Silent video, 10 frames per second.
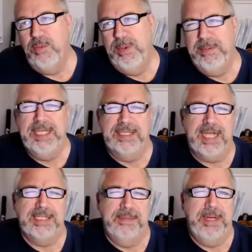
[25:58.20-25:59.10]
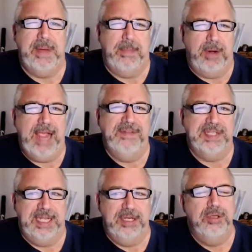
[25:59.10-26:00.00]
we discussed a bit about
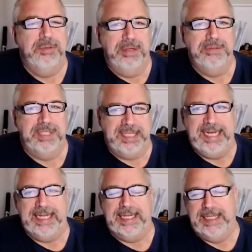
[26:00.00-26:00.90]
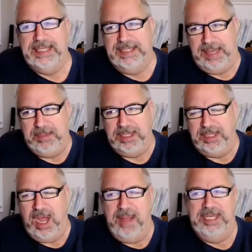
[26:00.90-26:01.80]
privacy and who owns the data. And then
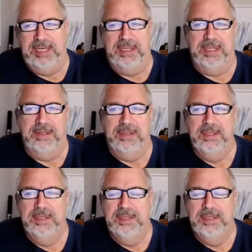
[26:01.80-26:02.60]
someone commented on the